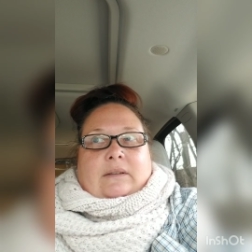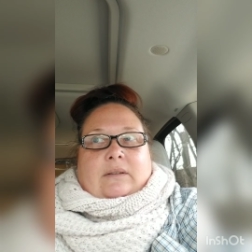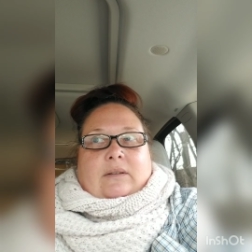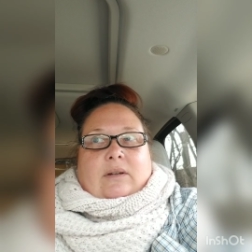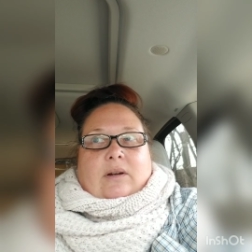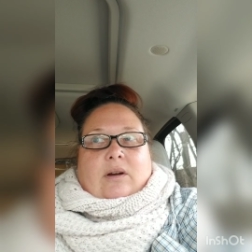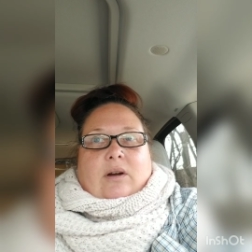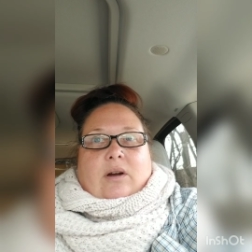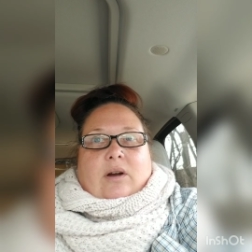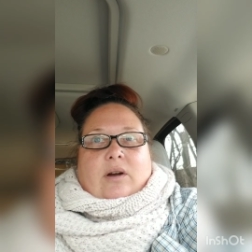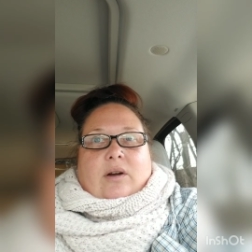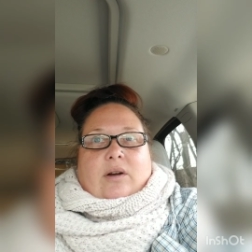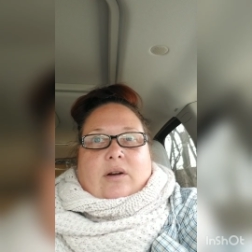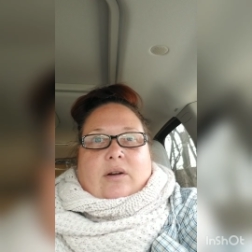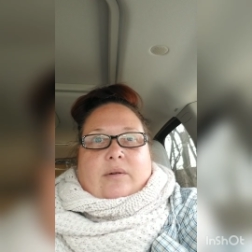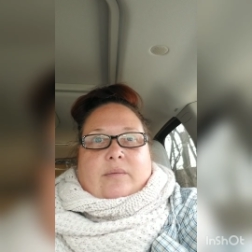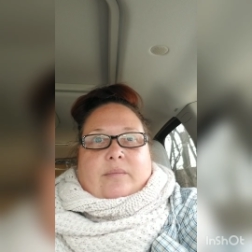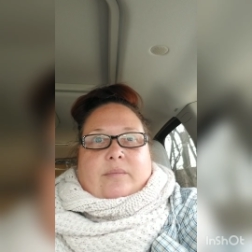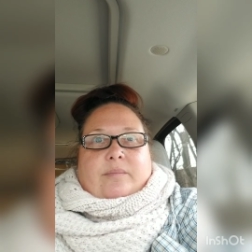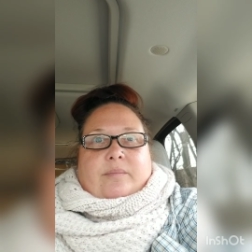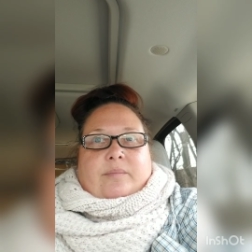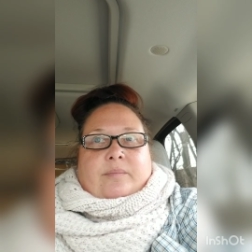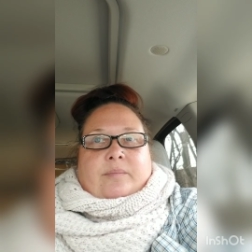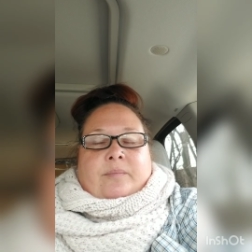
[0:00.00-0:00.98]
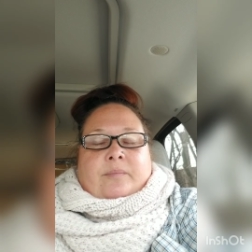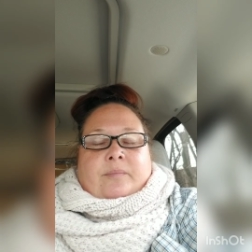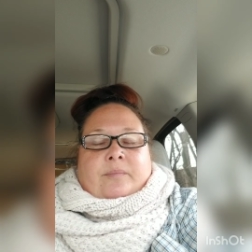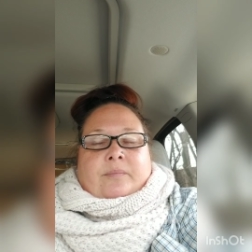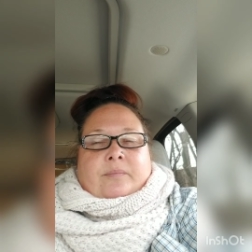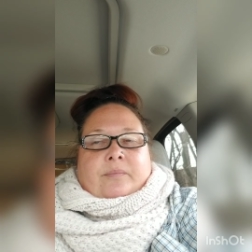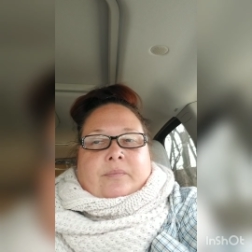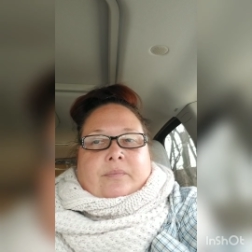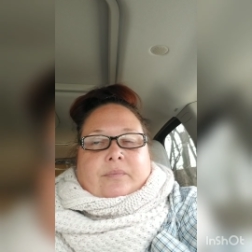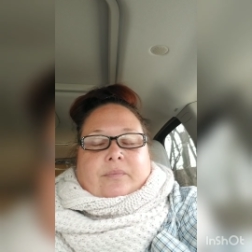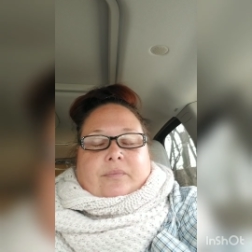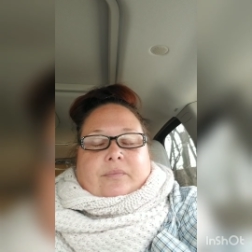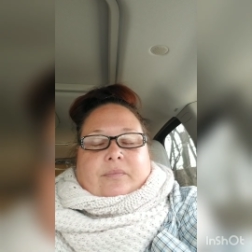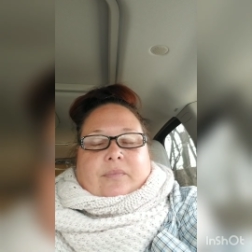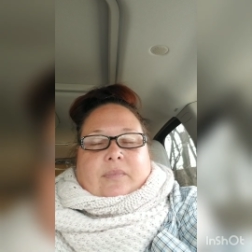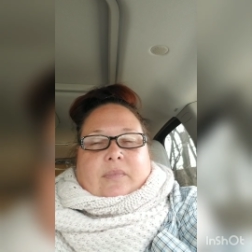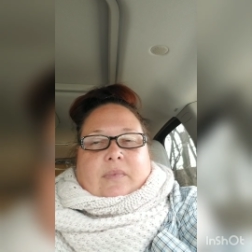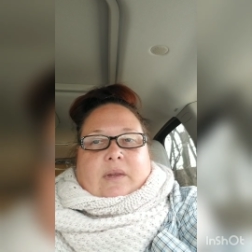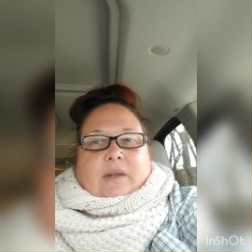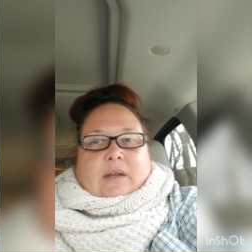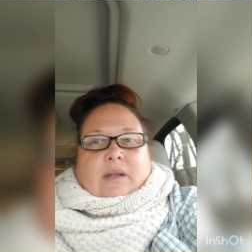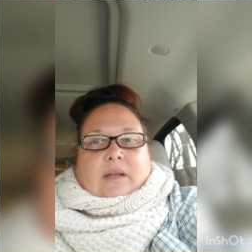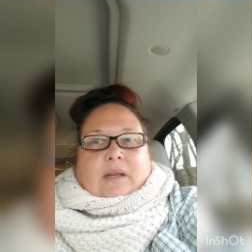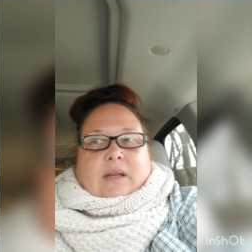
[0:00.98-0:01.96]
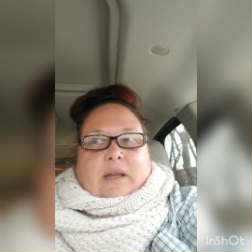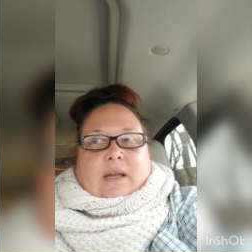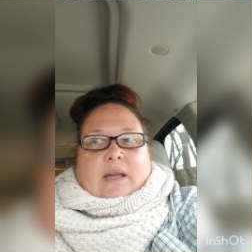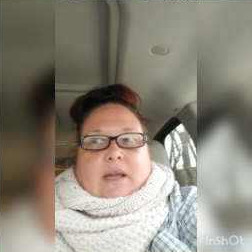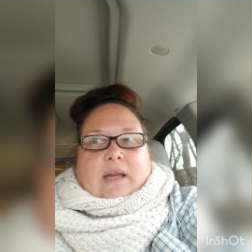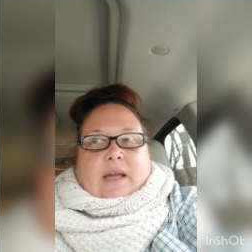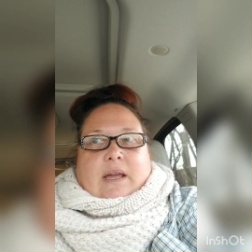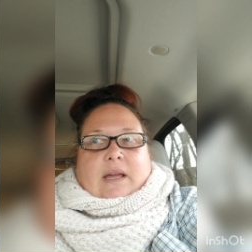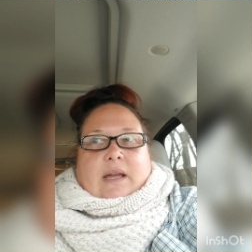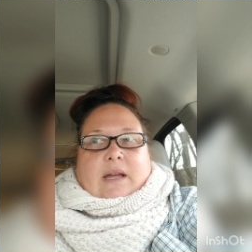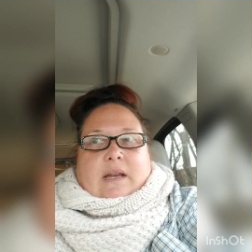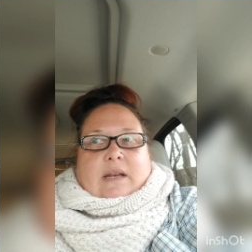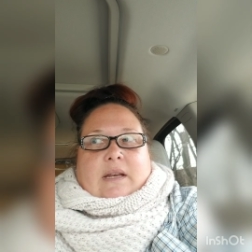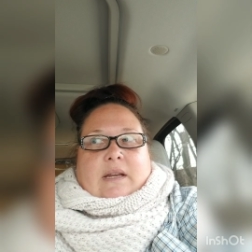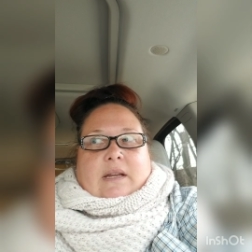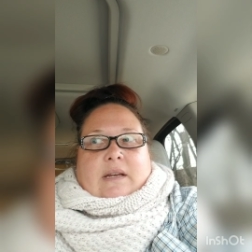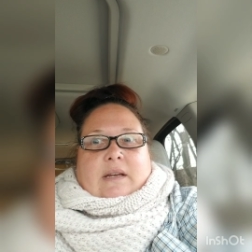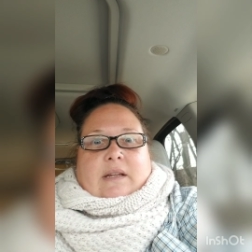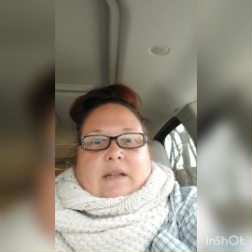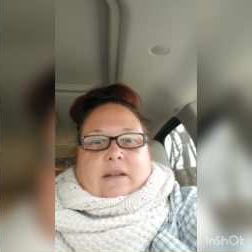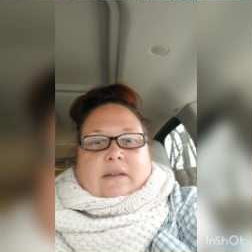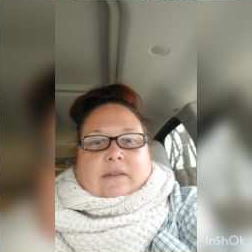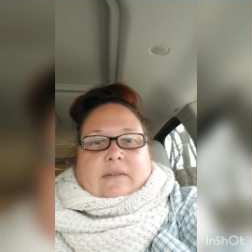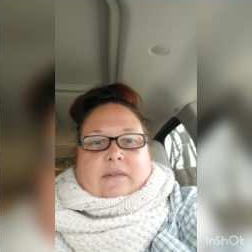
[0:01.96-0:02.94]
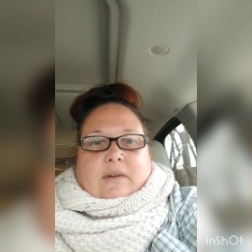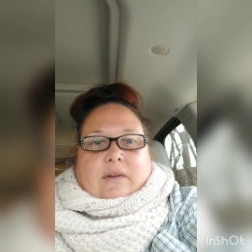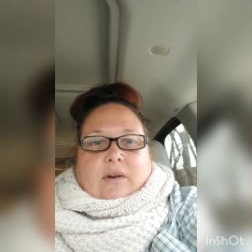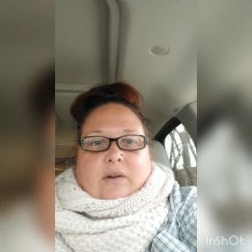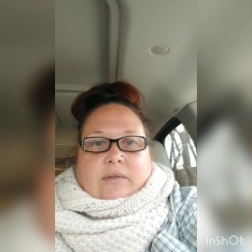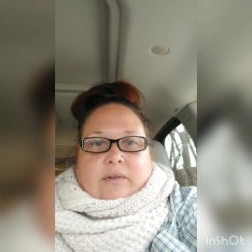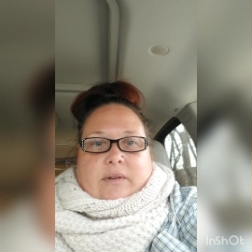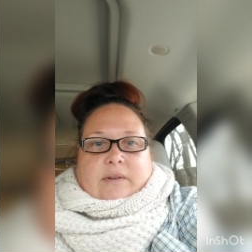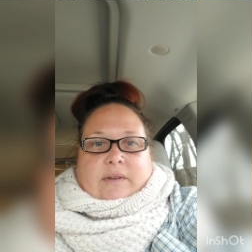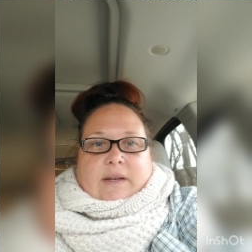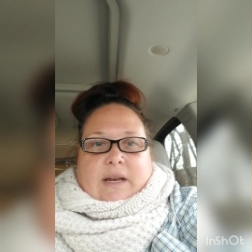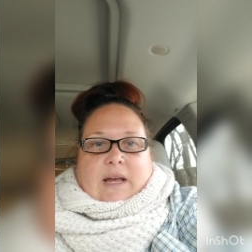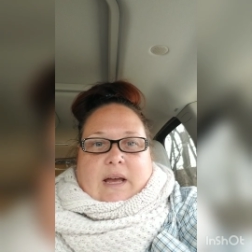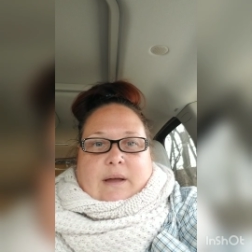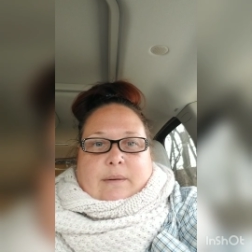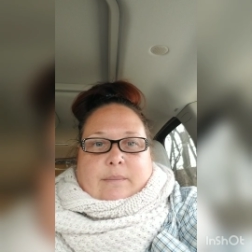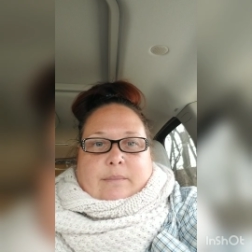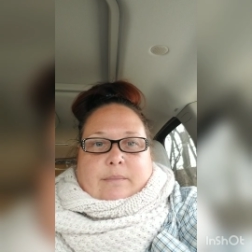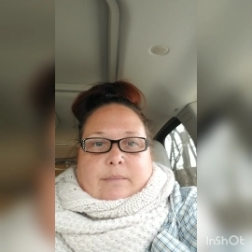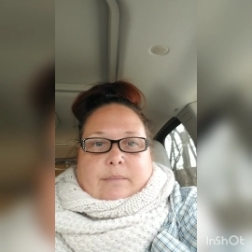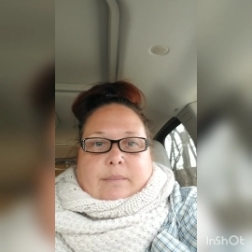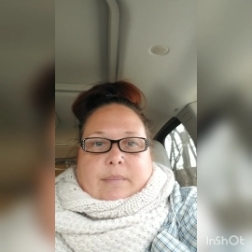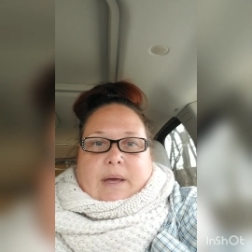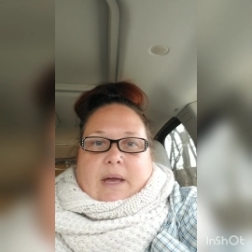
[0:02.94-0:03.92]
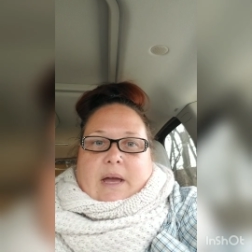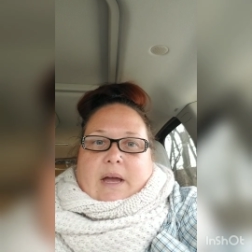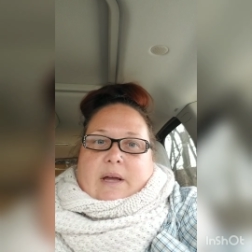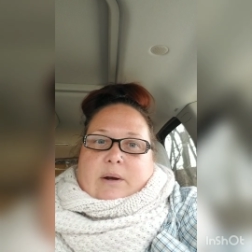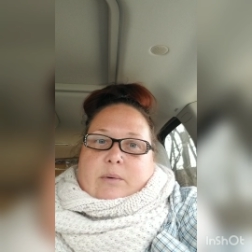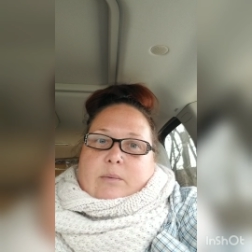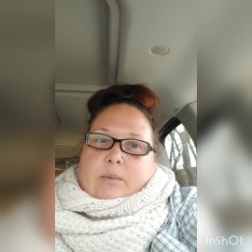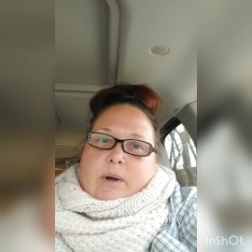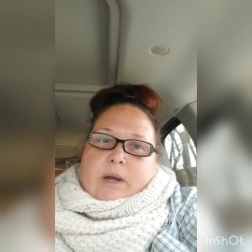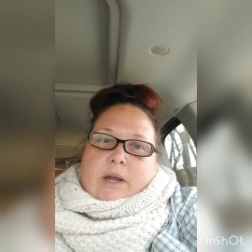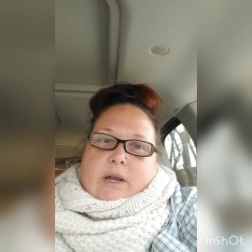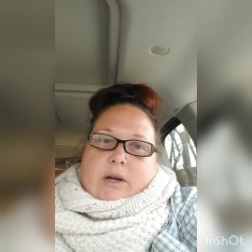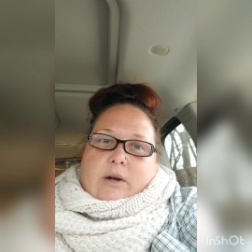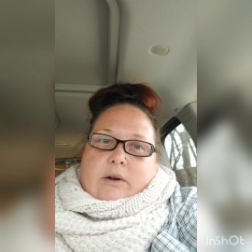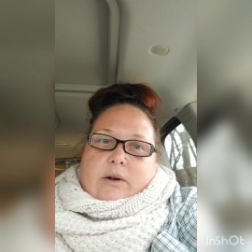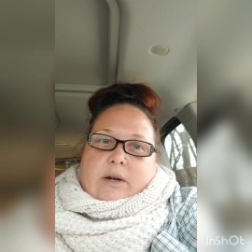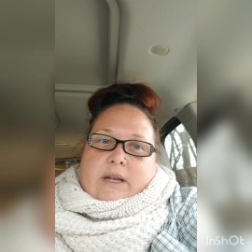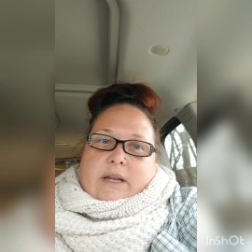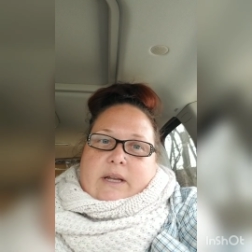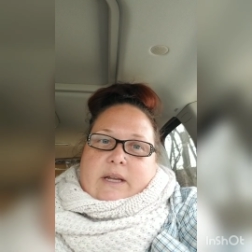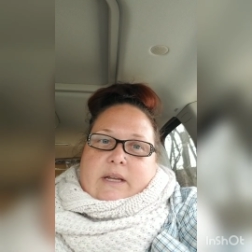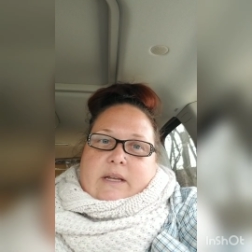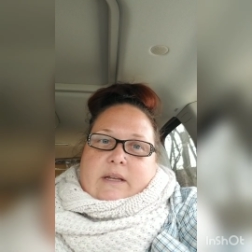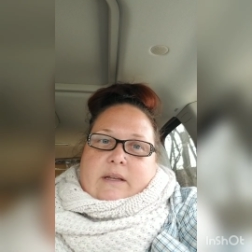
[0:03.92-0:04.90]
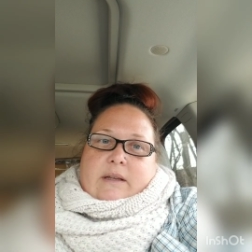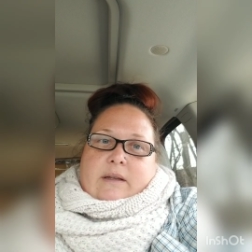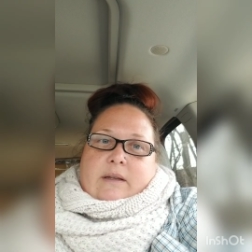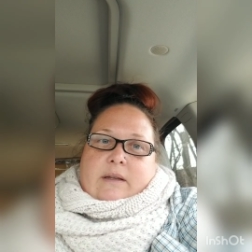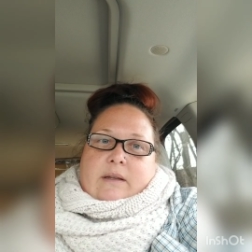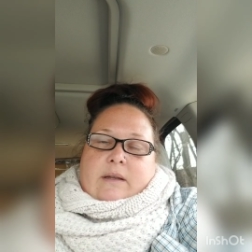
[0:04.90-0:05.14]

And in itself, it's not bad wiring,